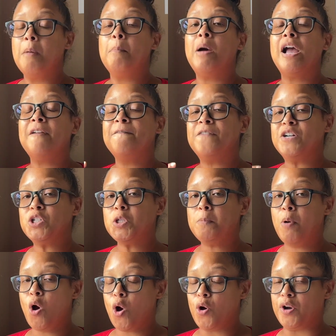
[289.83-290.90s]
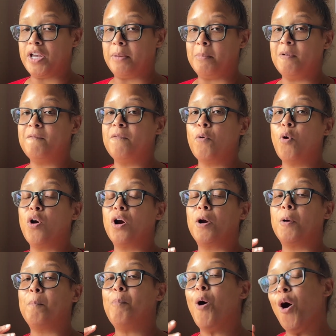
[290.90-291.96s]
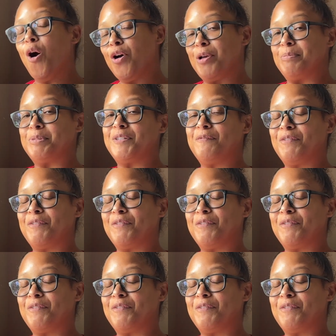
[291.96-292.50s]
My first poem for Poems